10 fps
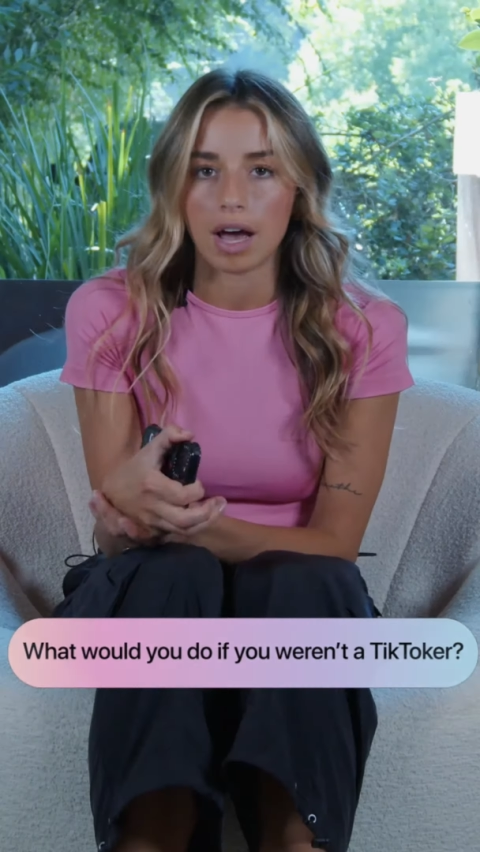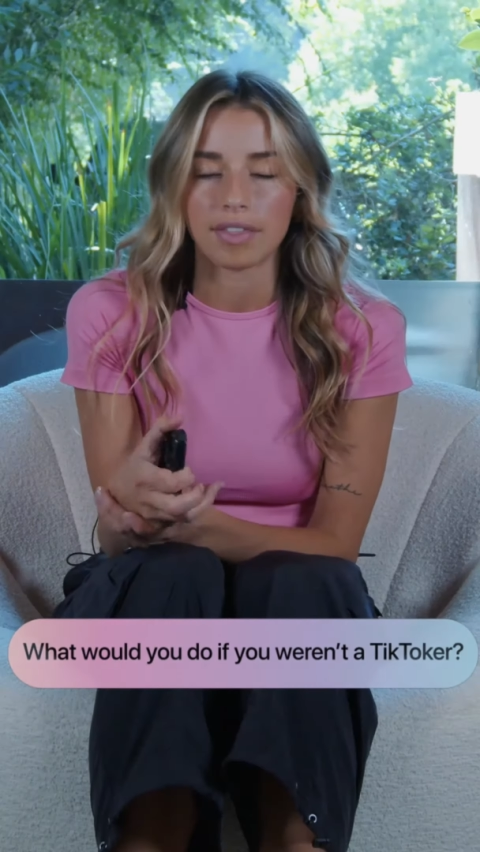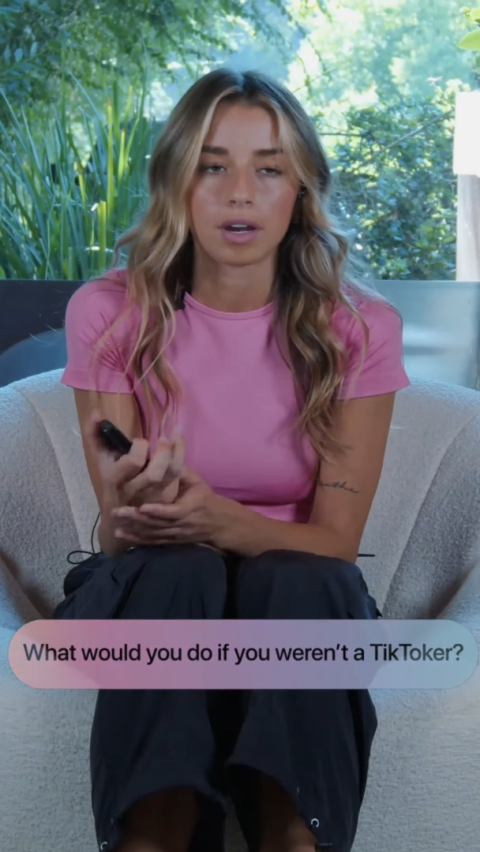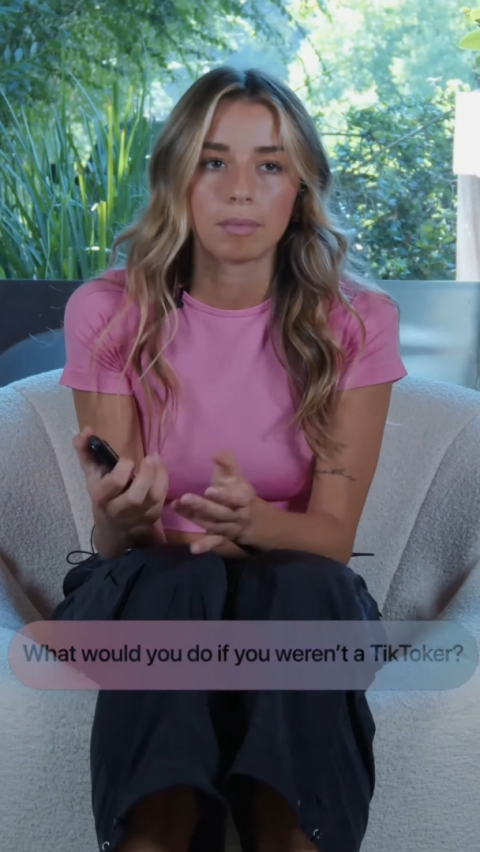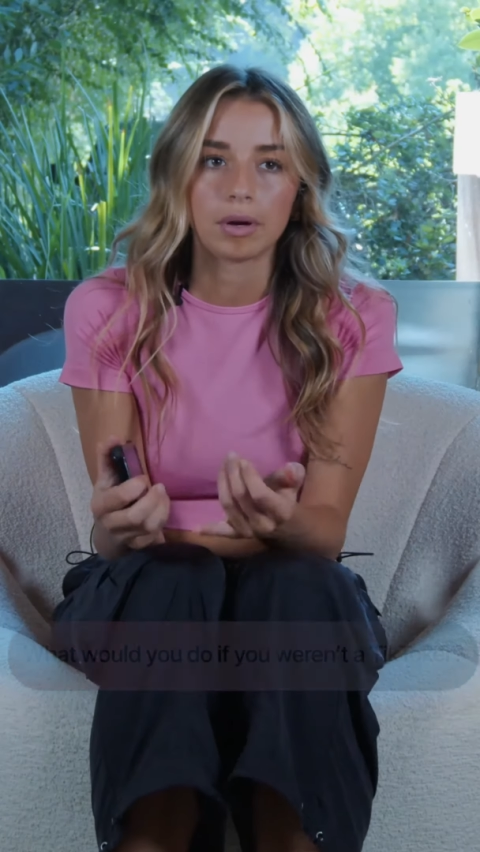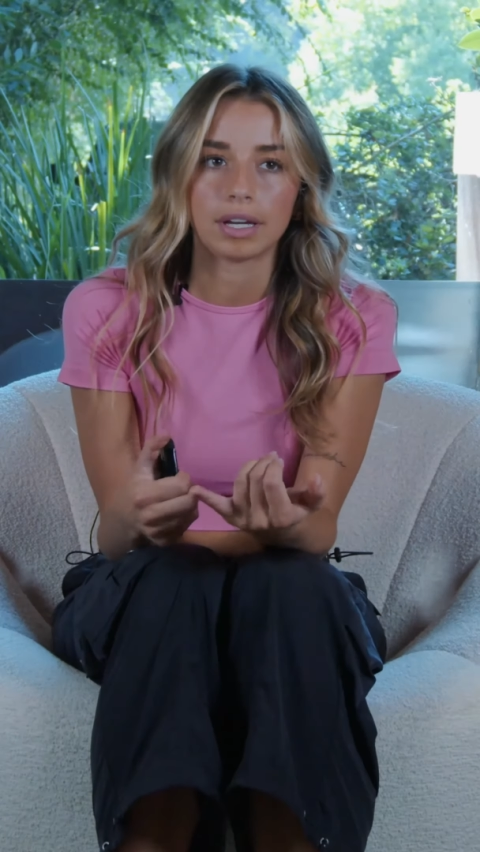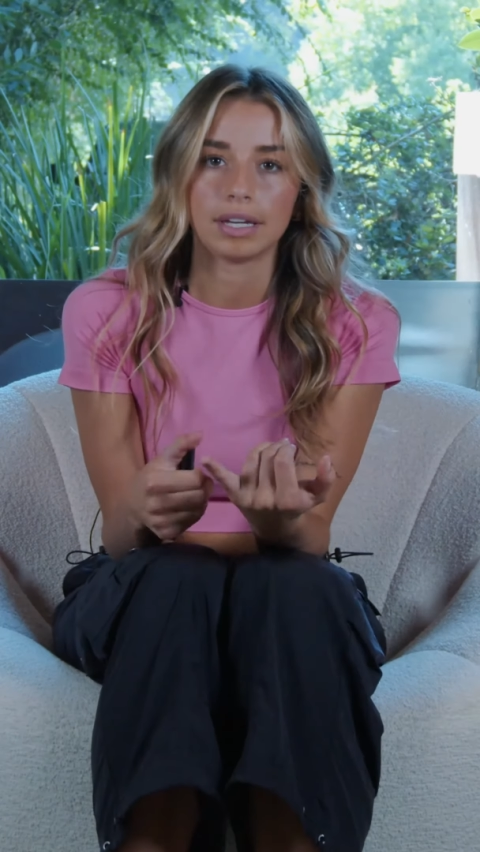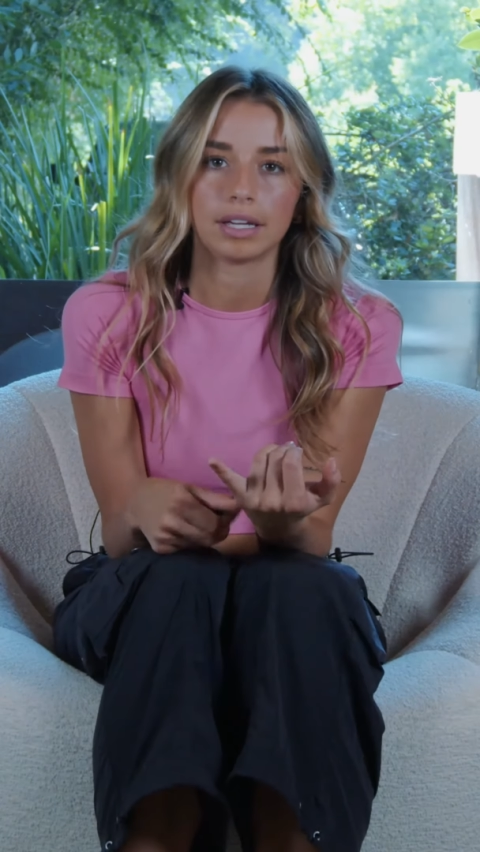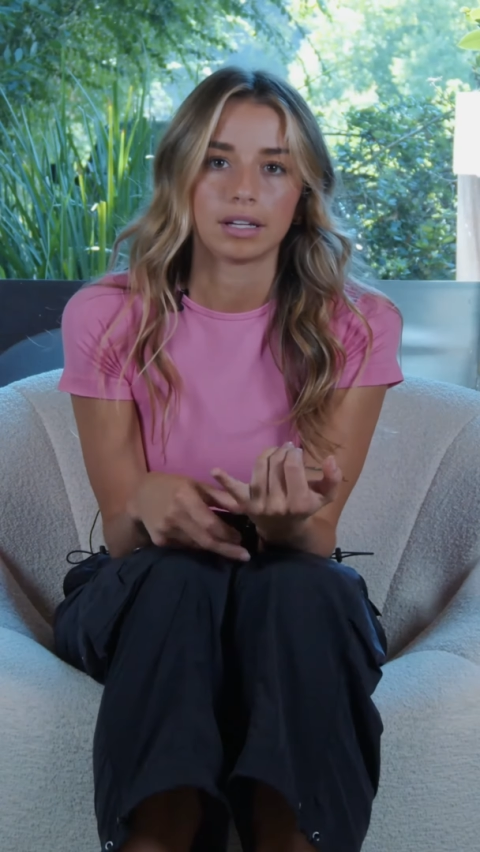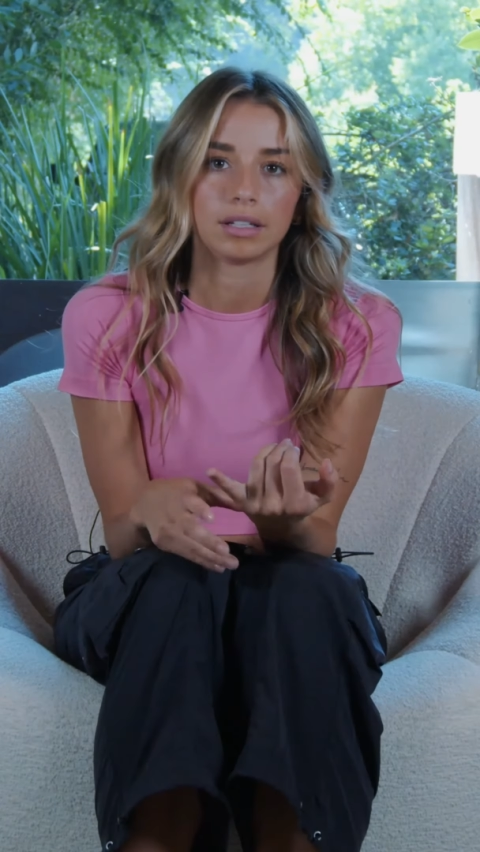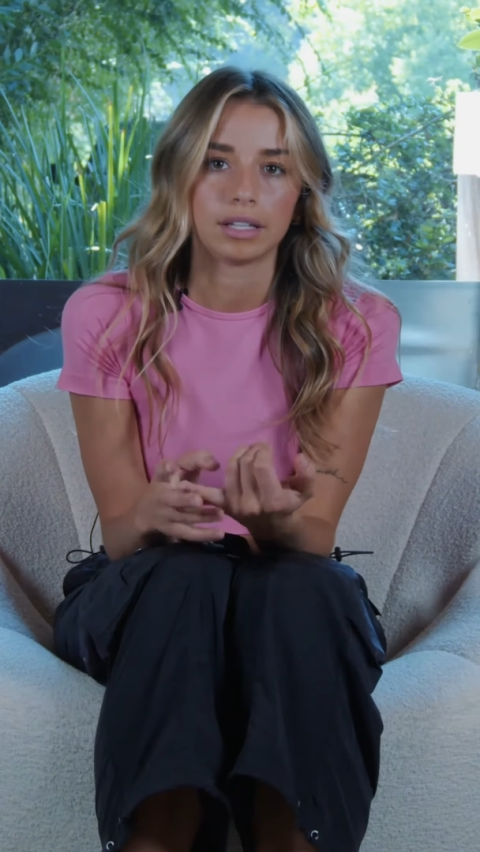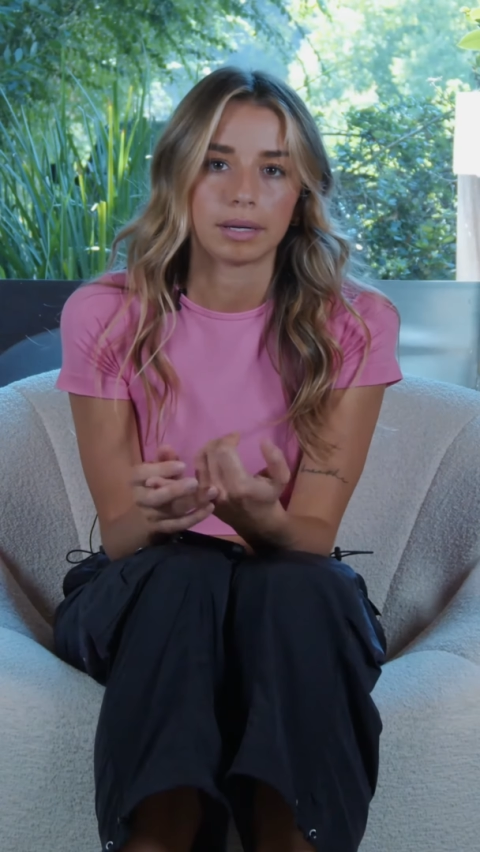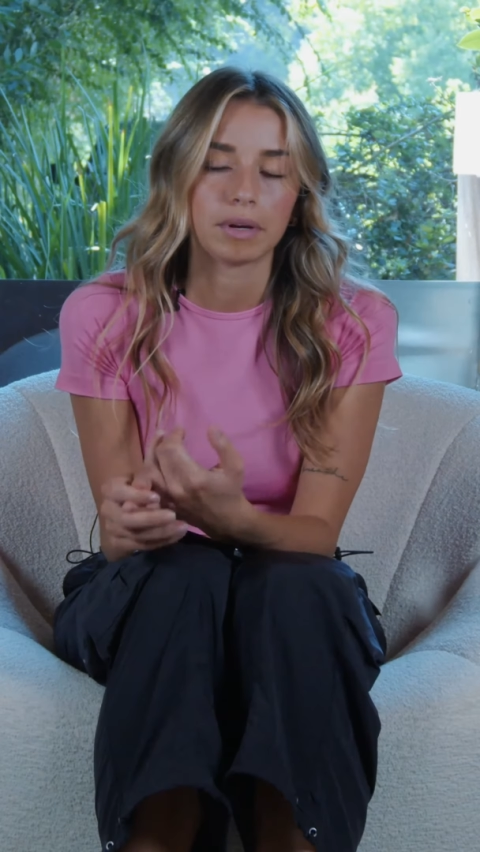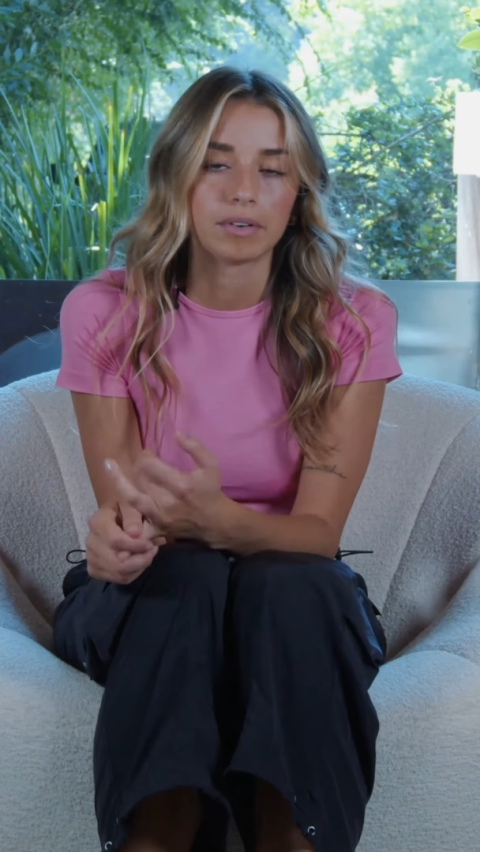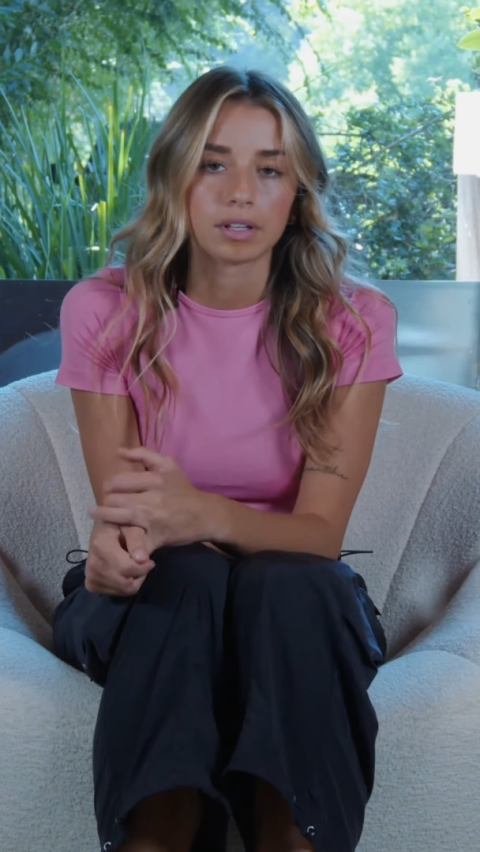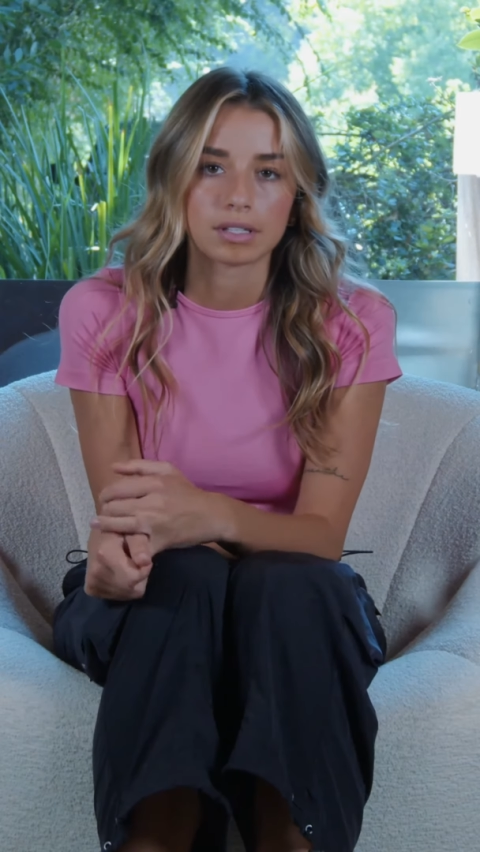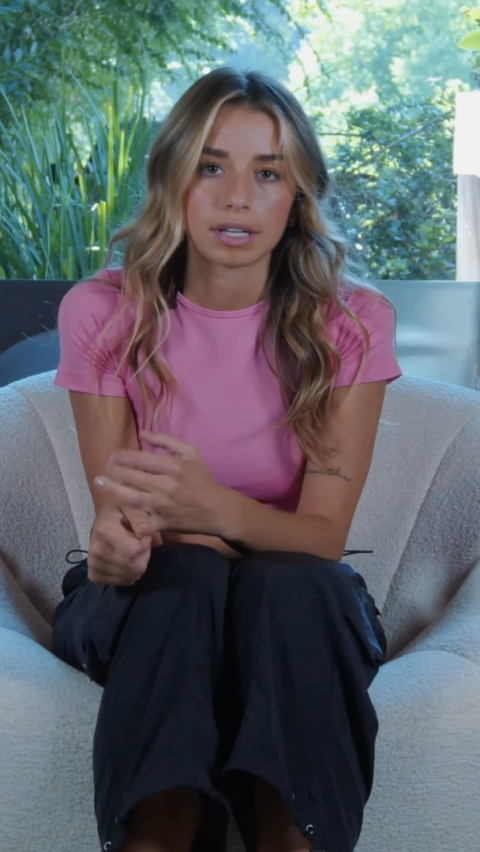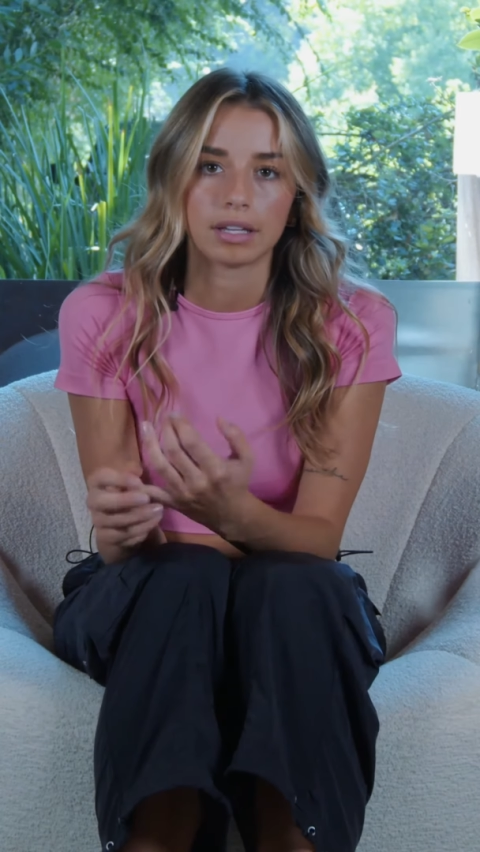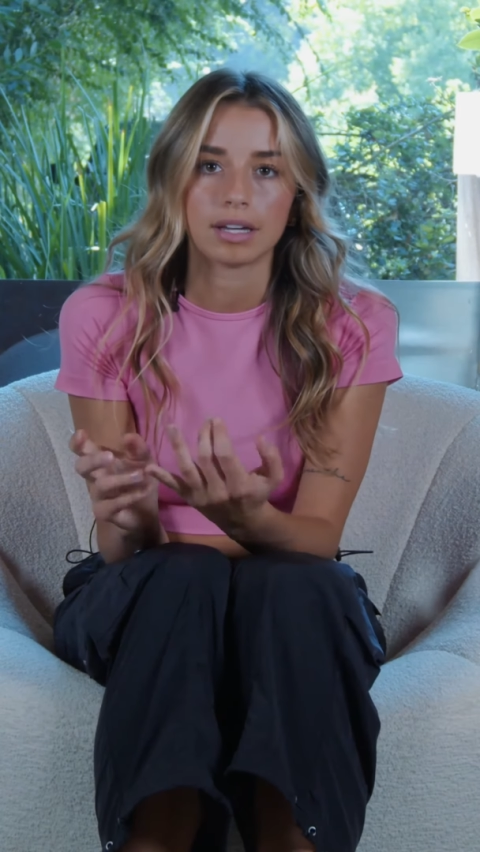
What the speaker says: I thought about getting like my real estate